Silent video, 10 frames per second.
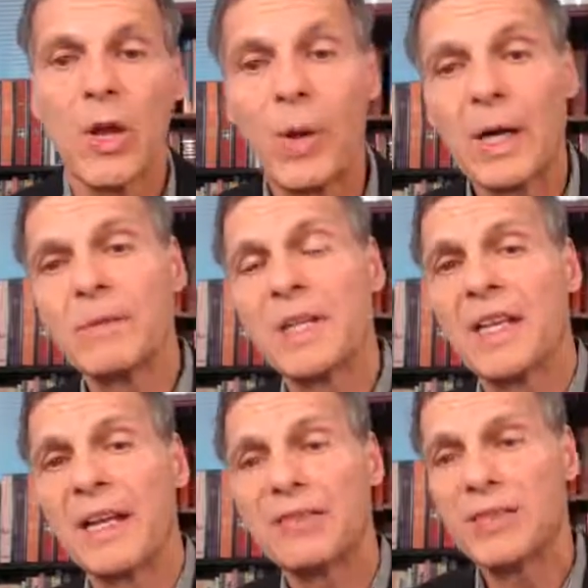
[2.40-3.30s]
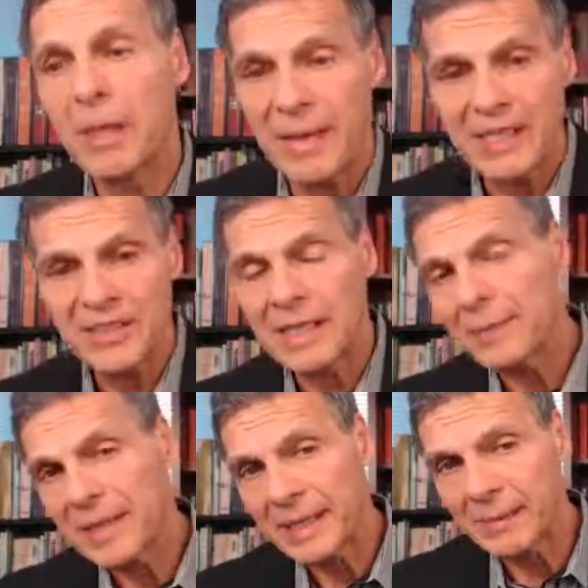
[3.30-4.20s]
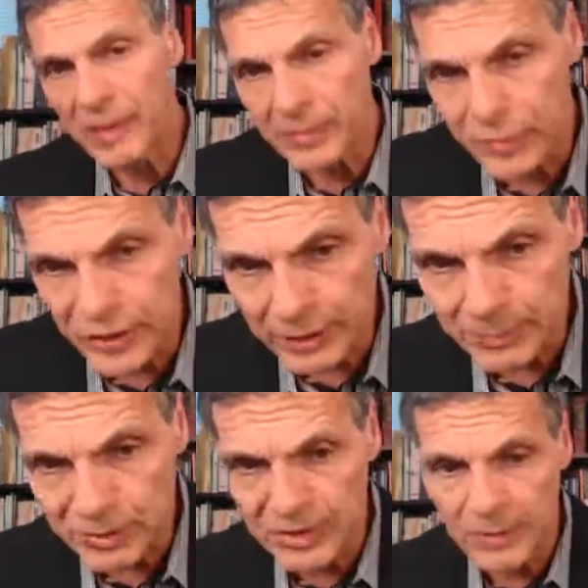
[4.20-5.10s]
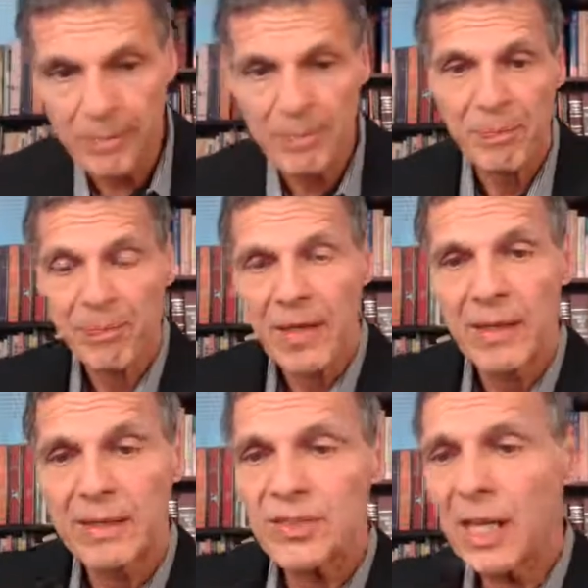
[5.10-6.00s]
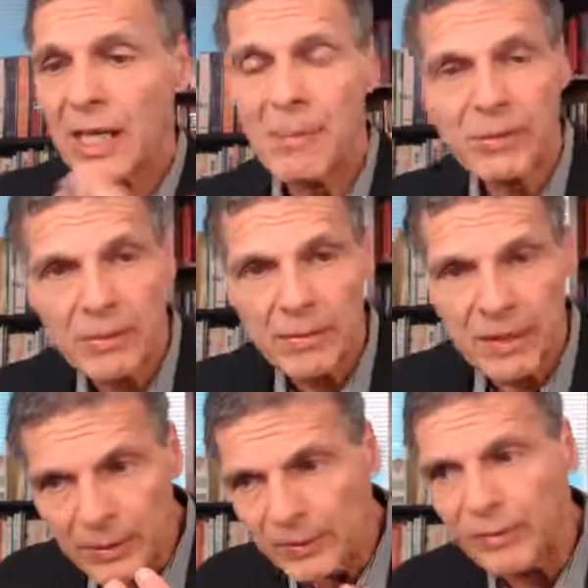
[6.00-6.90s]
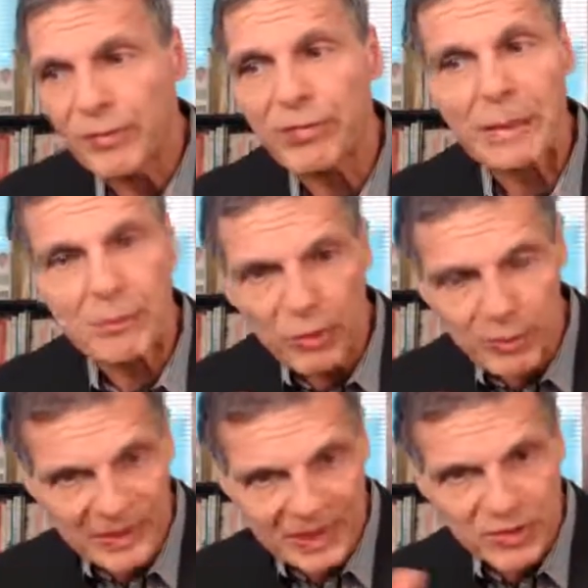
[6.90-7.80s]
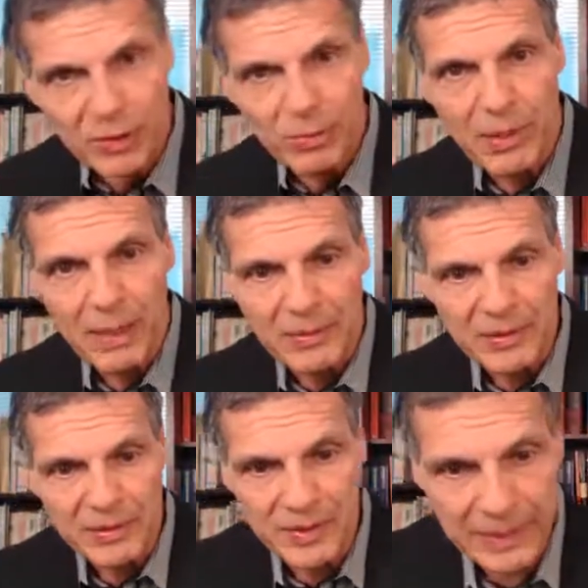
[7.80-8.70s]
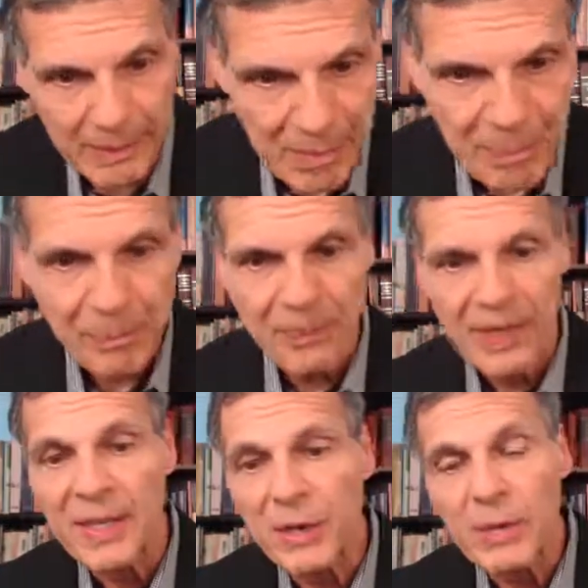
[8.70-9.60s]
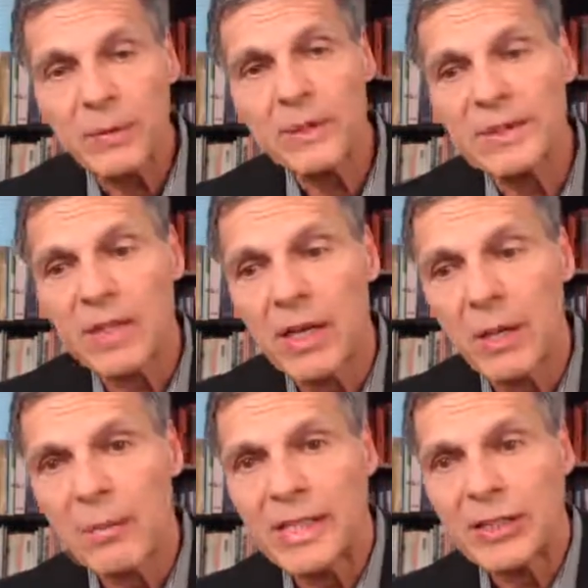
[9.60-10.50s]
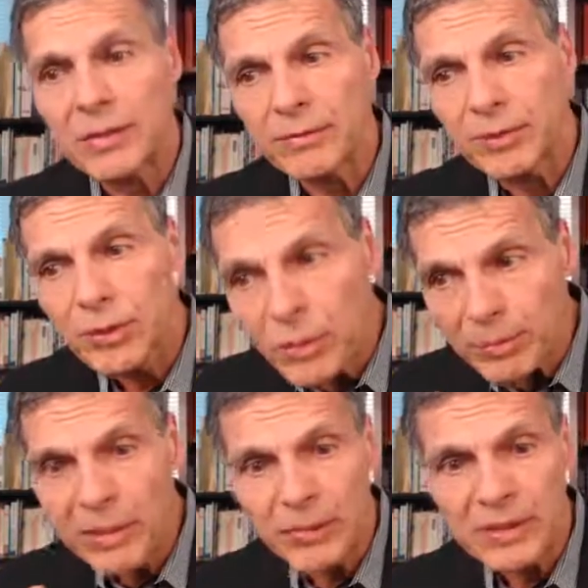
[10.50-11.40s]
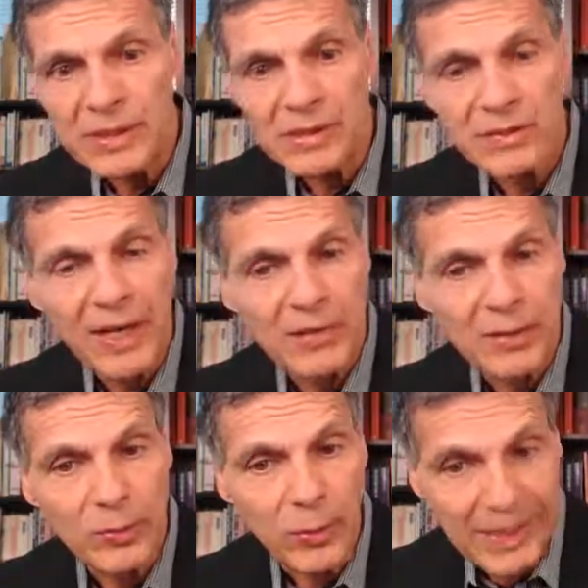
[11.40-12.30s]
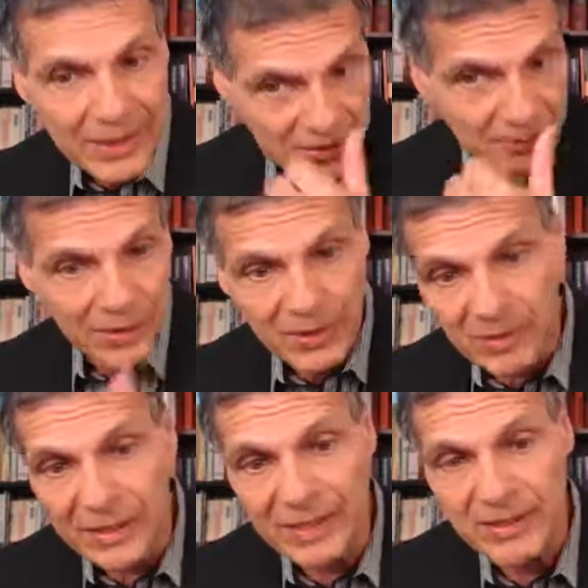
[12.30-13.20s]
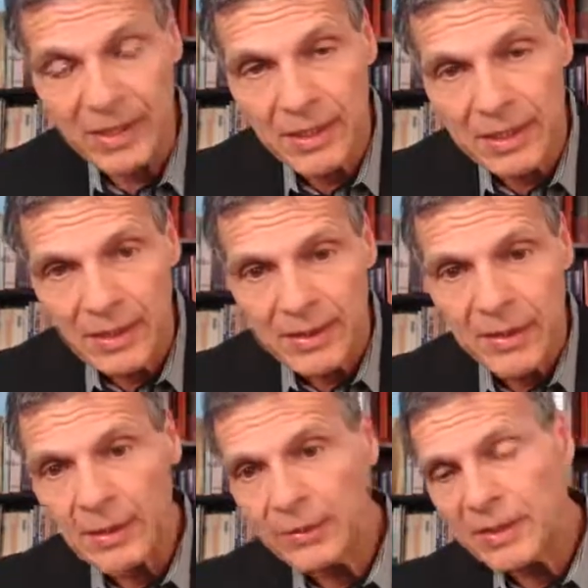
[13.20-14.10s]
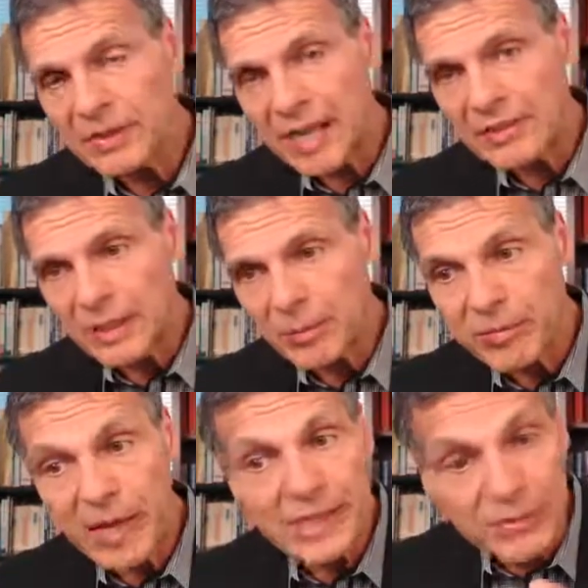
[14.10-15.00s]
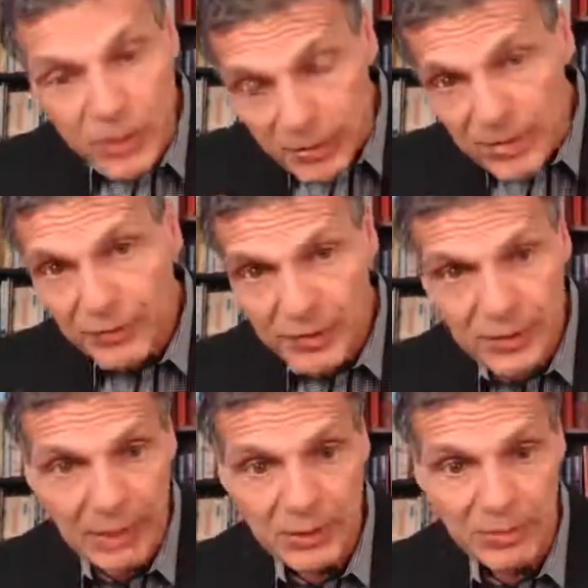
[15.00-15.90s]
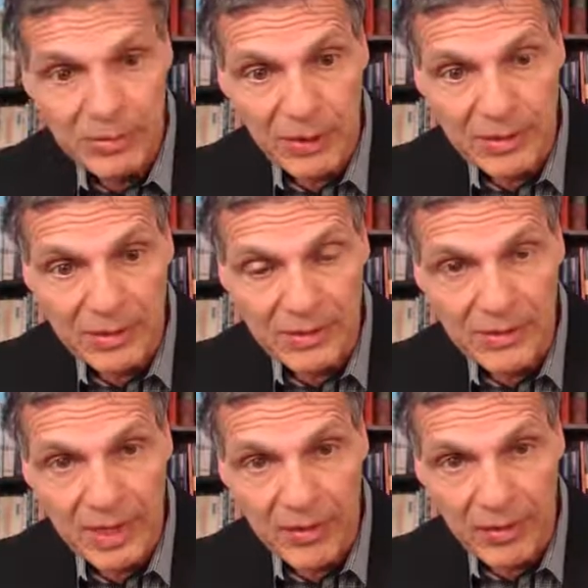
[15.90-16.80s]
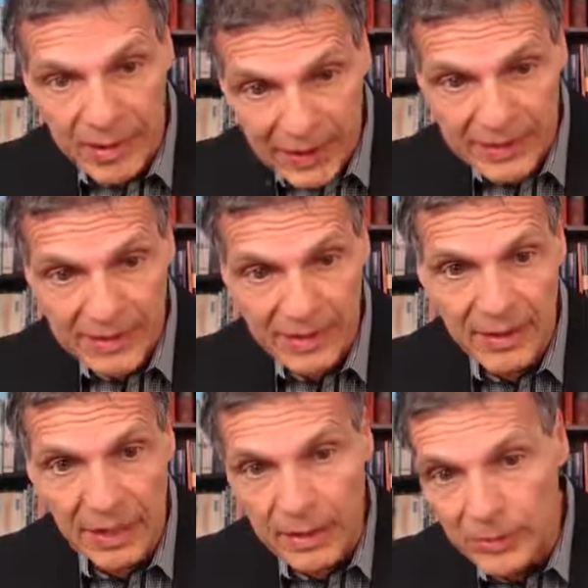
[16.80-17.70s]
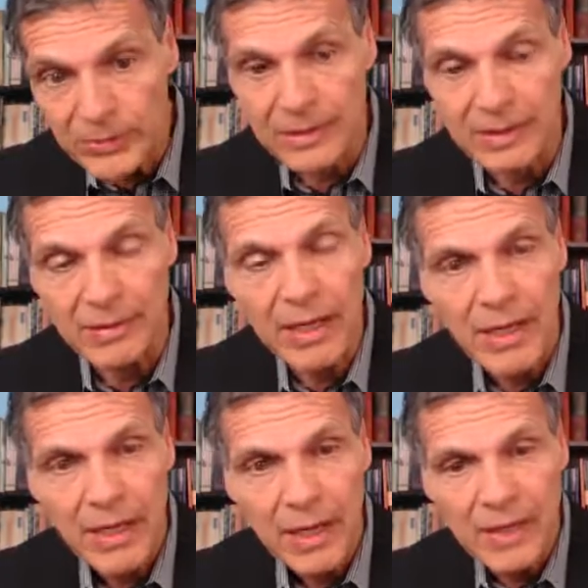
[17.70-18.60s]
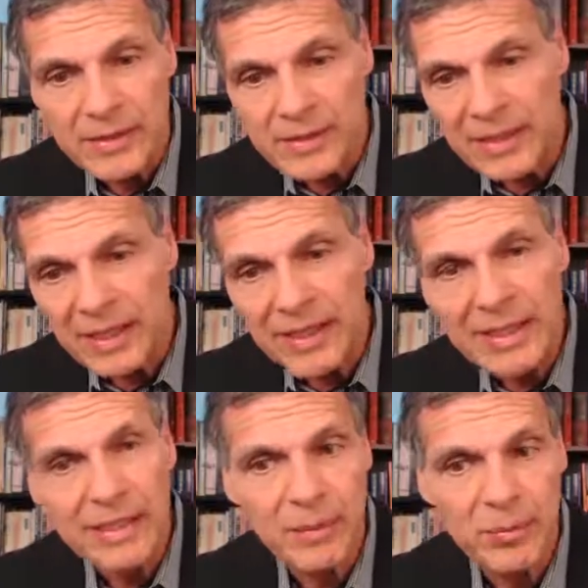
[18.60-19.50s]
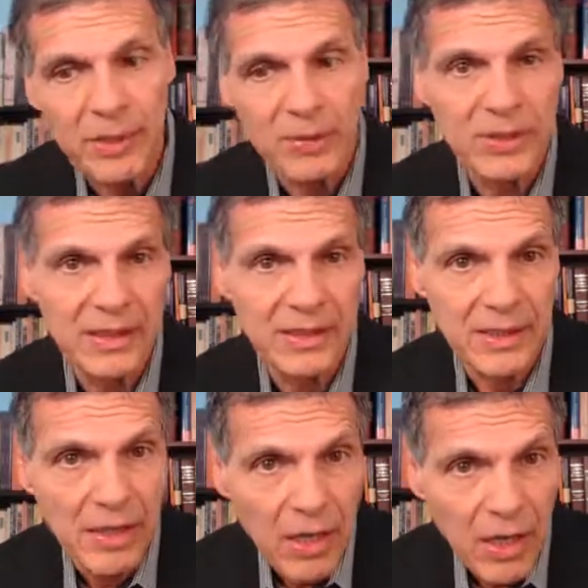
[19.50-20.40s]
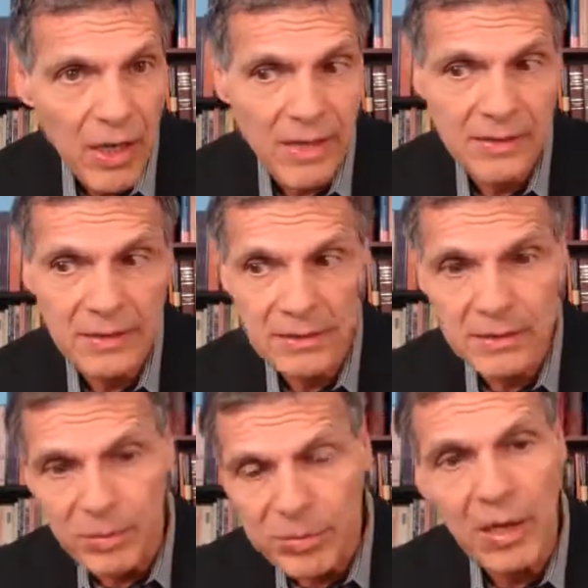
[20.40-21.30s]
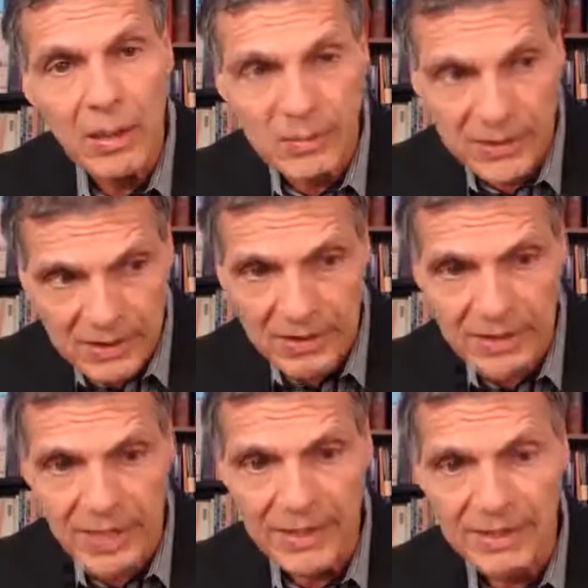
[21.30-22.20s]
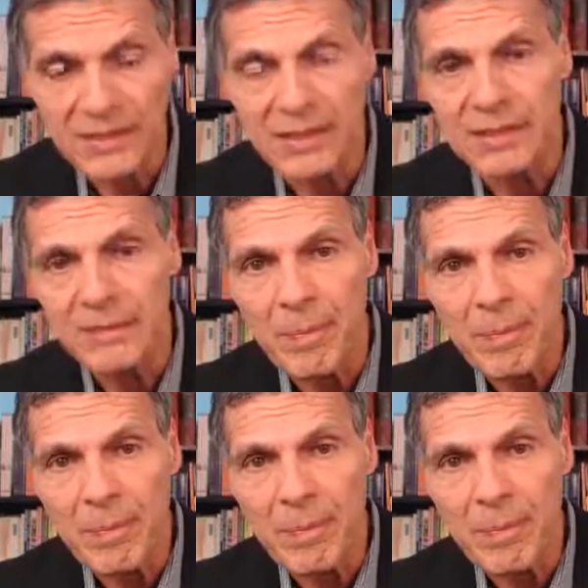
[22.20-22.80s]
Welcome to the Lifestyle Medicine Update. I'm Dr. James Meschino. Let's talk about the gluten-free movement that's so popular today. You know, gluten is a combination of two proteins found in wheat and some other grains. Now, gluten is actually comprised of two different types of proteins. They are gliadin and glutenin, and it's the gliadin protein that causes the problem in celiac disease.